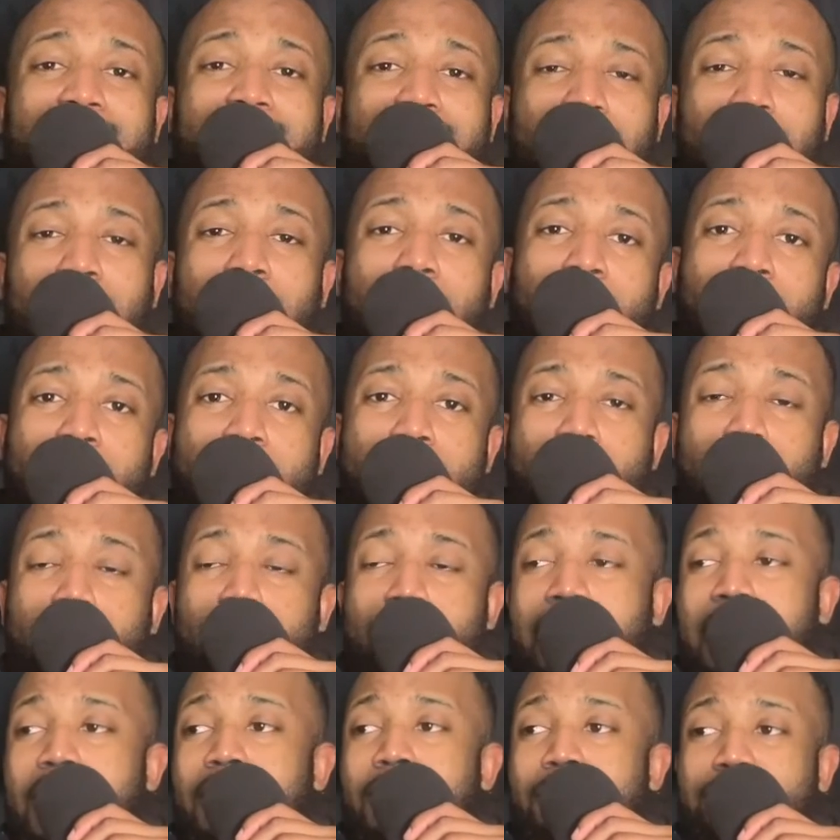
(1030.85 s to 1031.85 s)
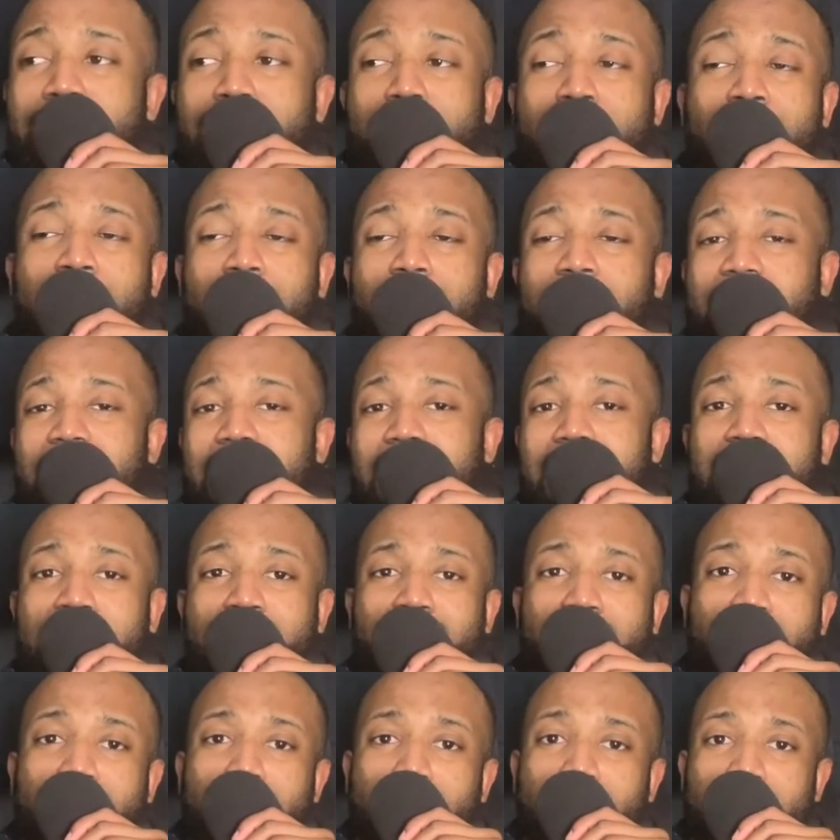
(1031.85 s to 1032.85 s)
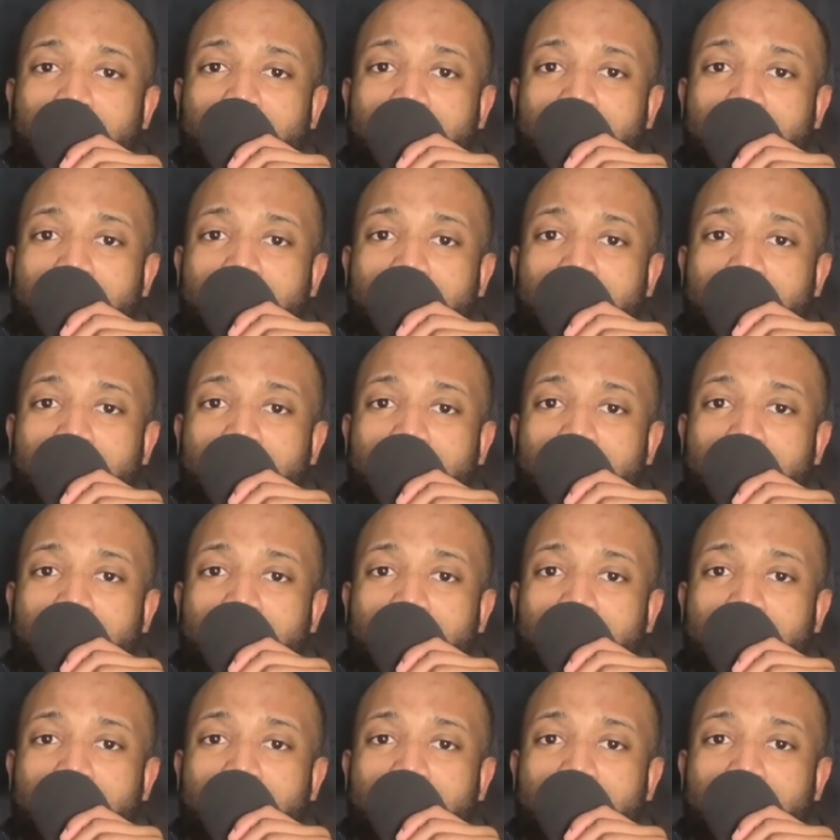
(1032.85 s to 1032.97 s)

help or help someone with an issue